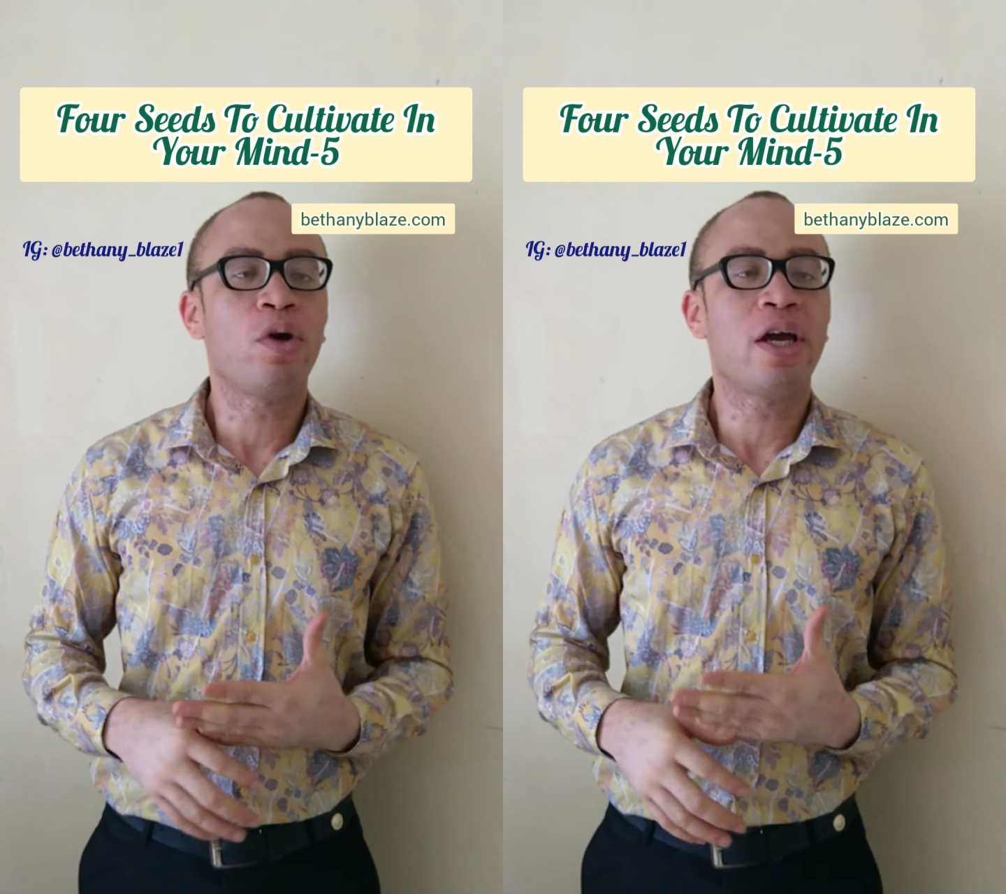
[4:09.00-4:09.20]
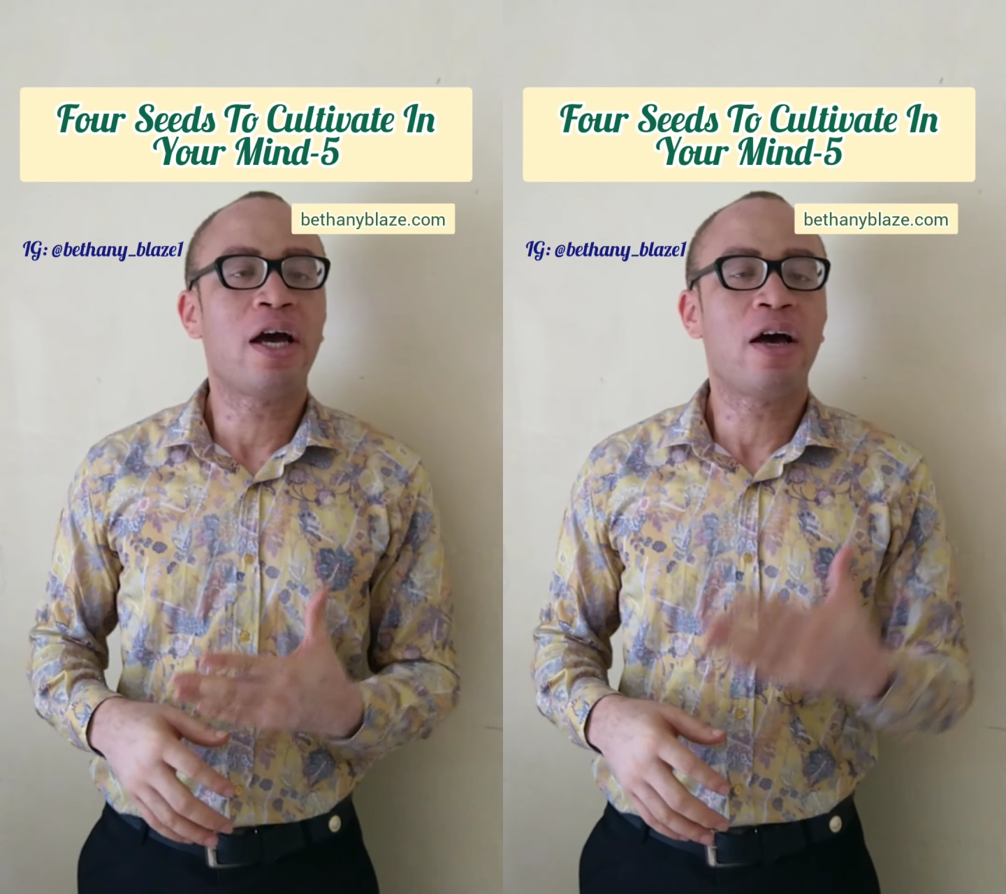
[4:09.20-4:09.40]

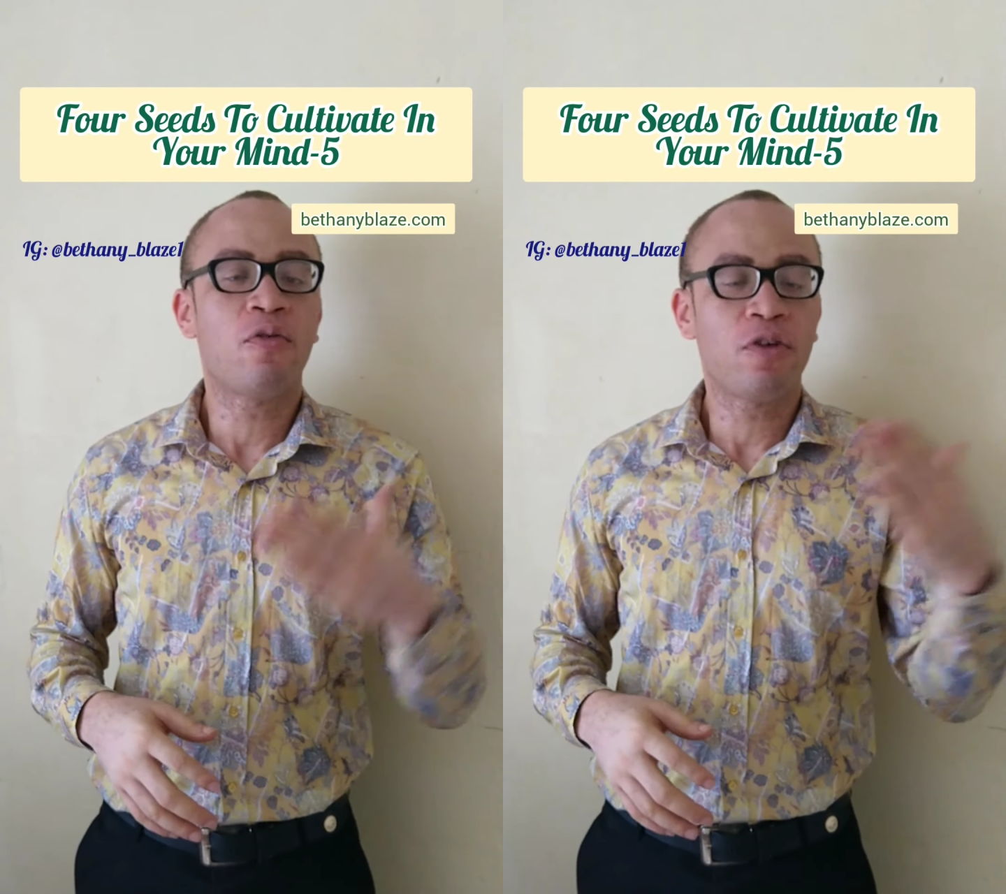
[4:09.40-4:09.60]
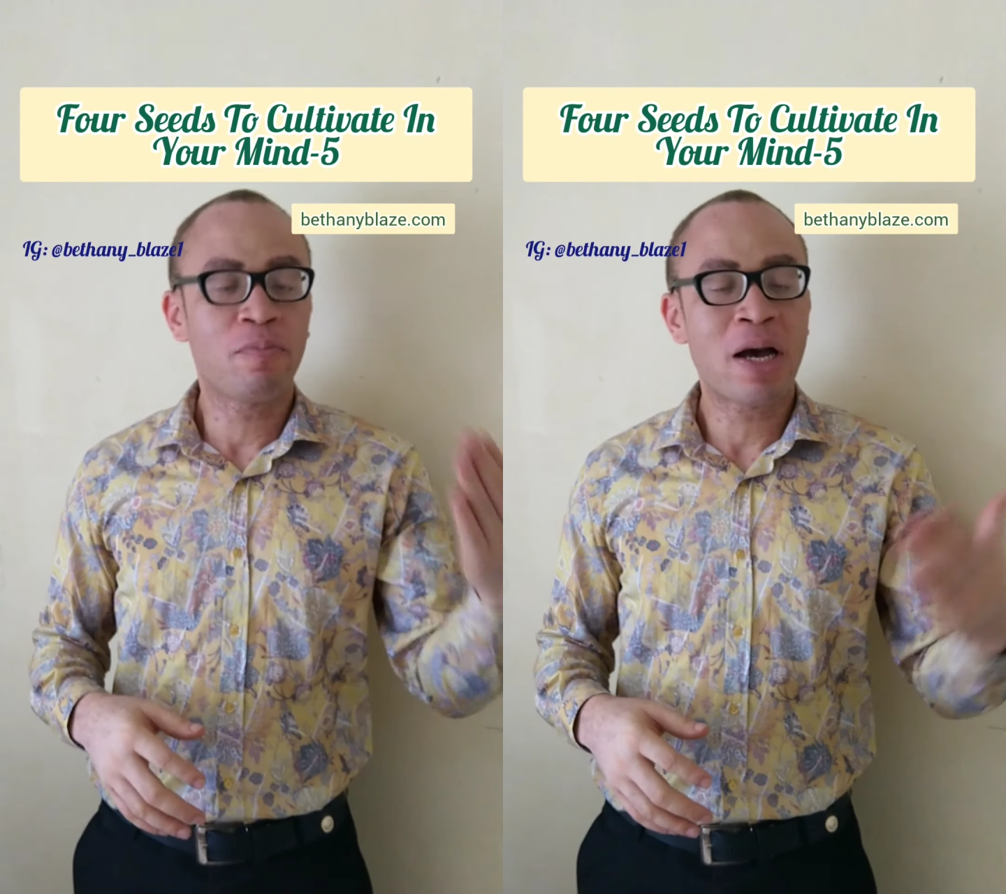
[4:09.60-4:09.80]
are
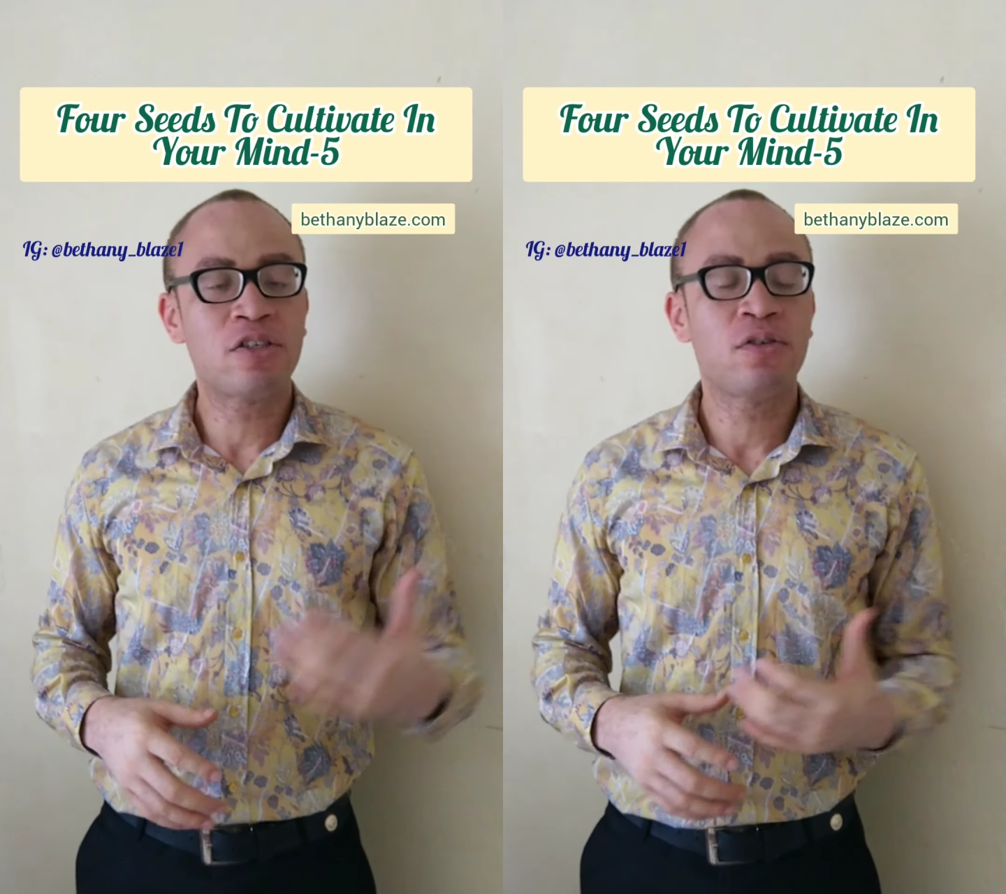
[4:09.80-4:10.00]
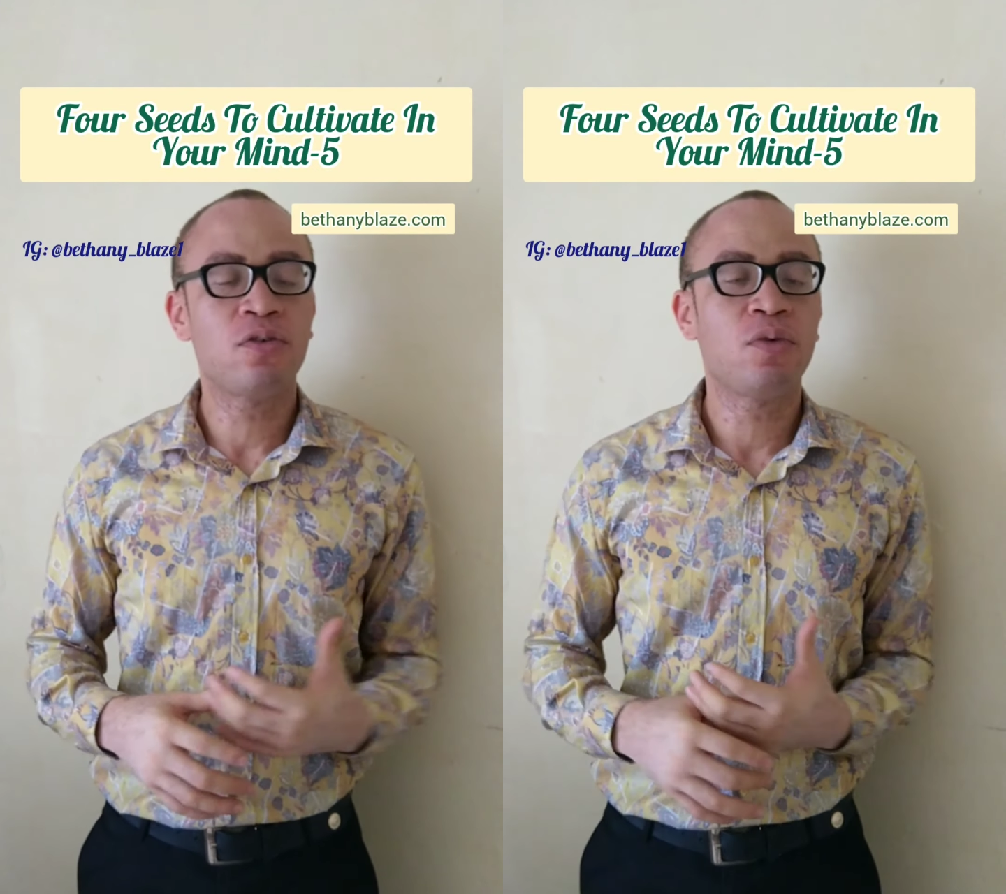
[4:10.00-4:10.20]
for the
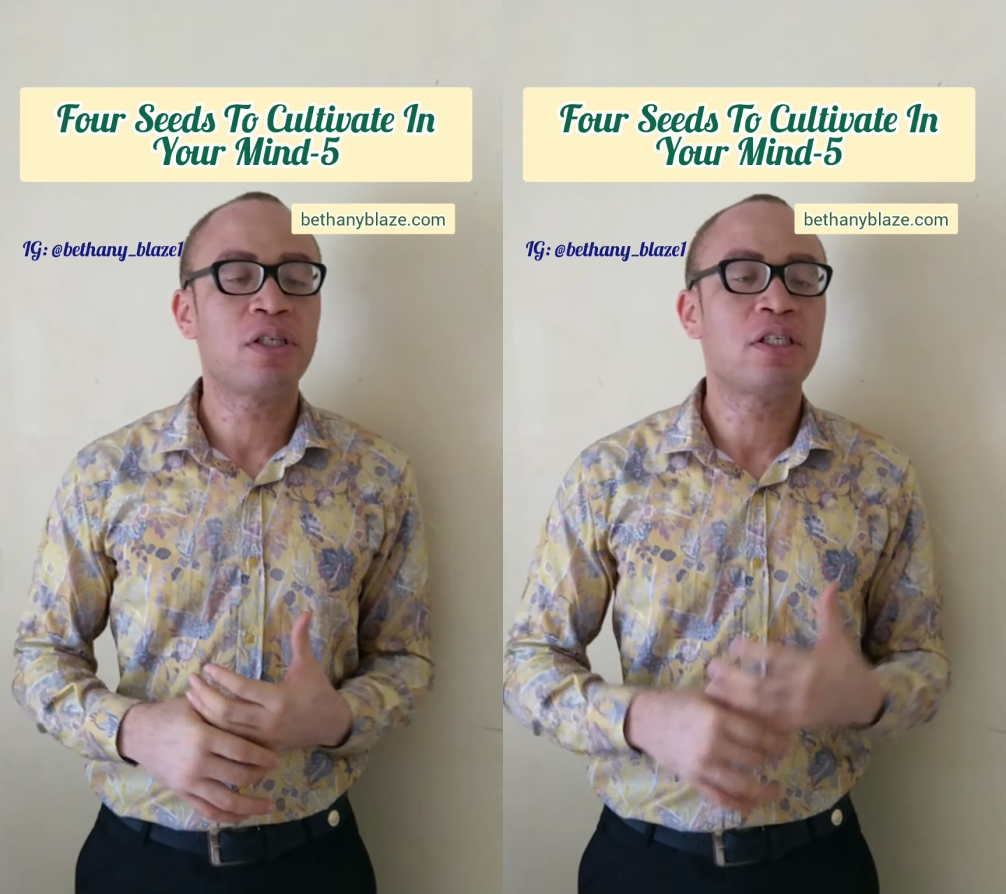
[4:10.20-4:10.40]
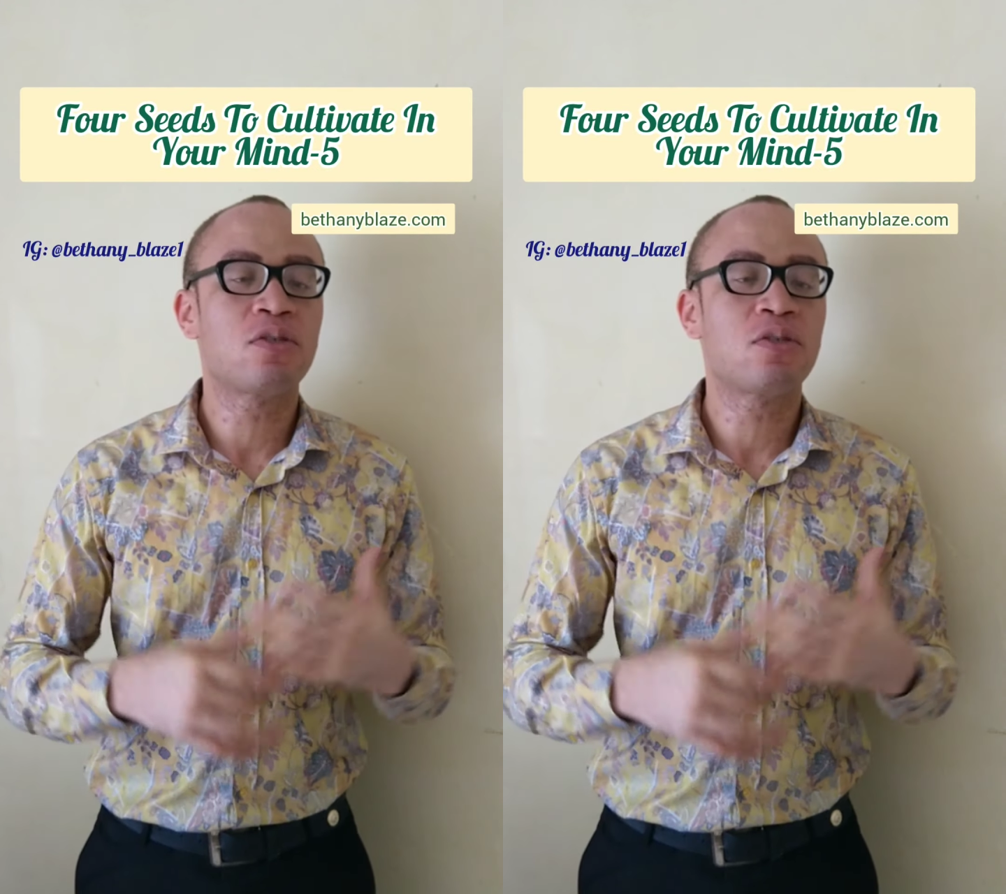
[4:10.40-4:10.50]
past few weeks,